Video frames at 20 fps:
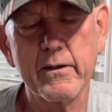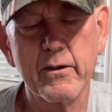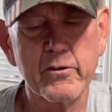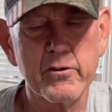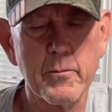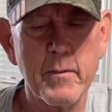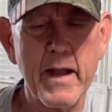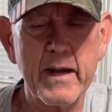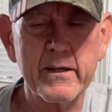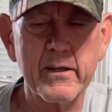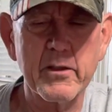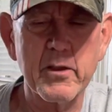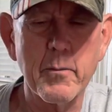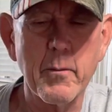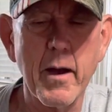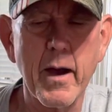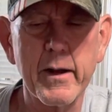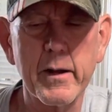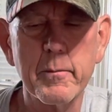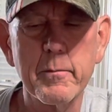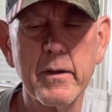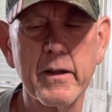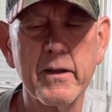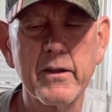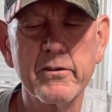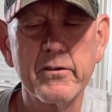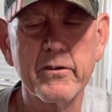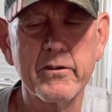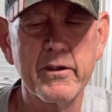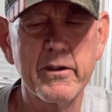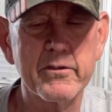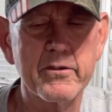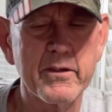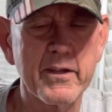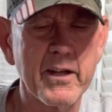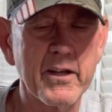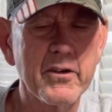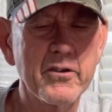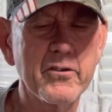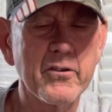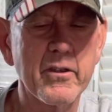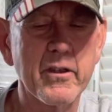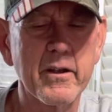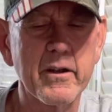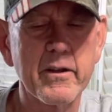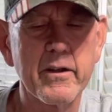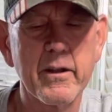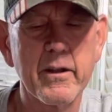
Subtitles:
There's a magnet in the bottom, and this is this dish that